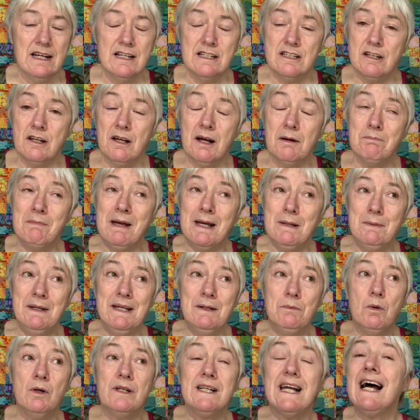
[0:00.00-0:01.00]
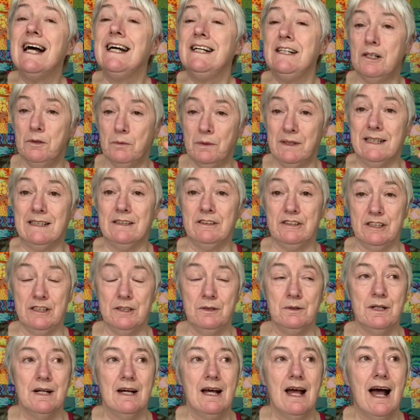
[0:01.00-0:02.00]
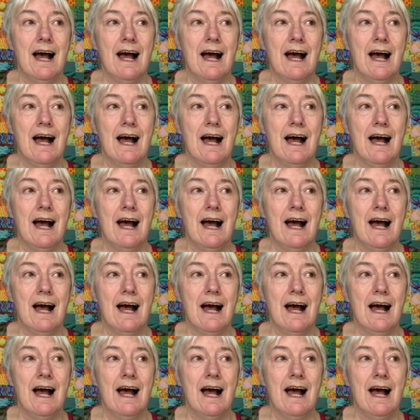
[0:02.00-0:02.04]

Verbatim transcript: to maybe what, I know what I'll do.